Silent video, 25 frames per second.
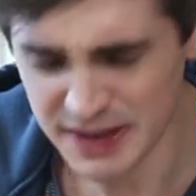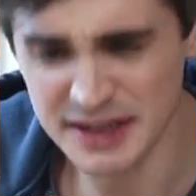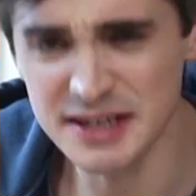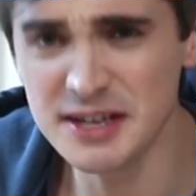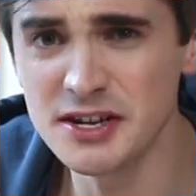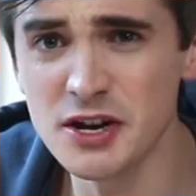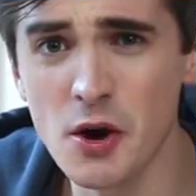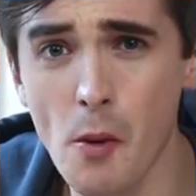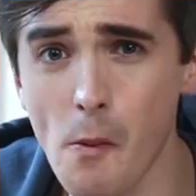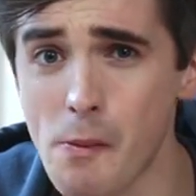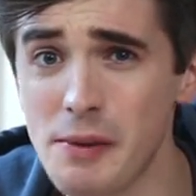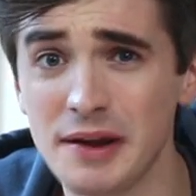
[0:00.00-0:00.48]

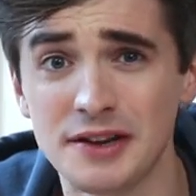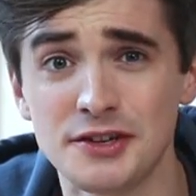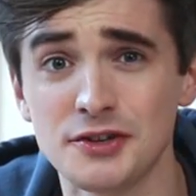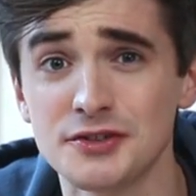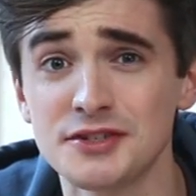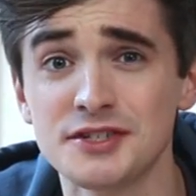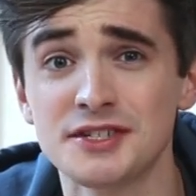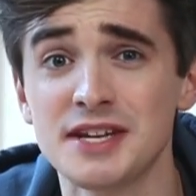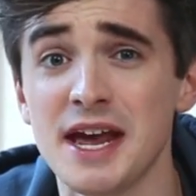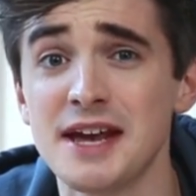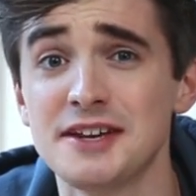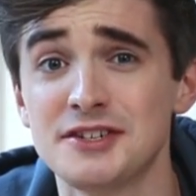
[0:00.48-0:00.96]
You know, it
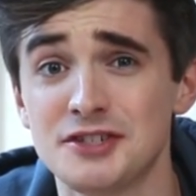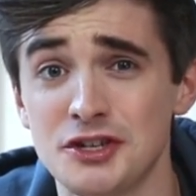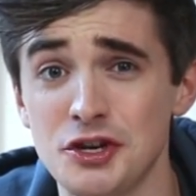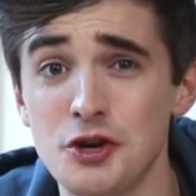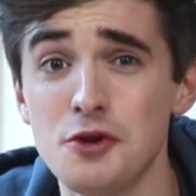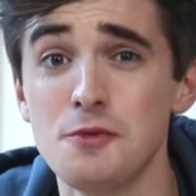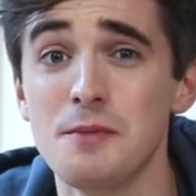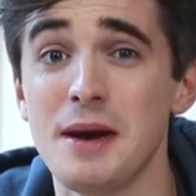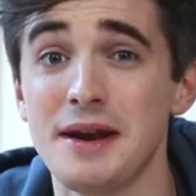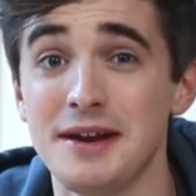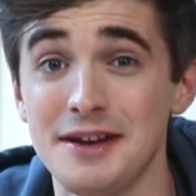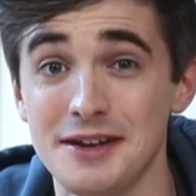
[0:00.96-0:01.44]
doesn't take
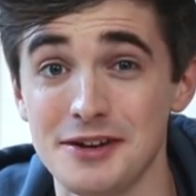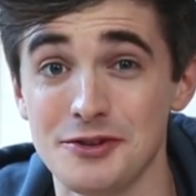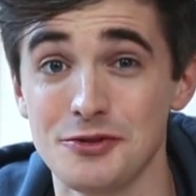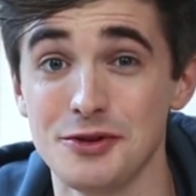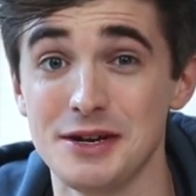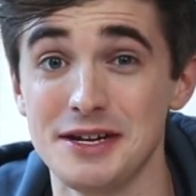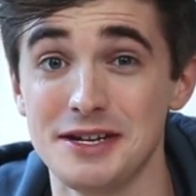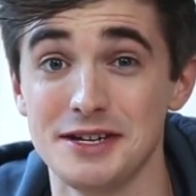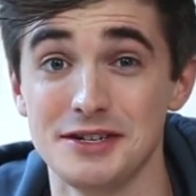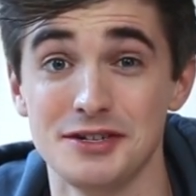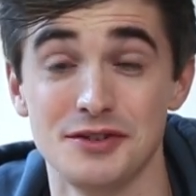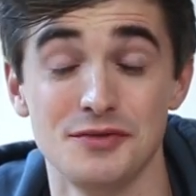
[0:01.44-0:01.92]
too many
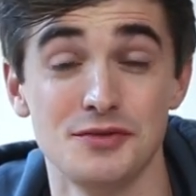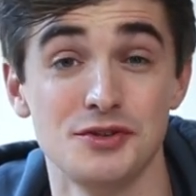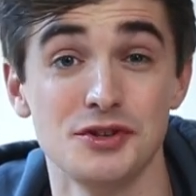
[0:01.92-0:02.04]
ingredients.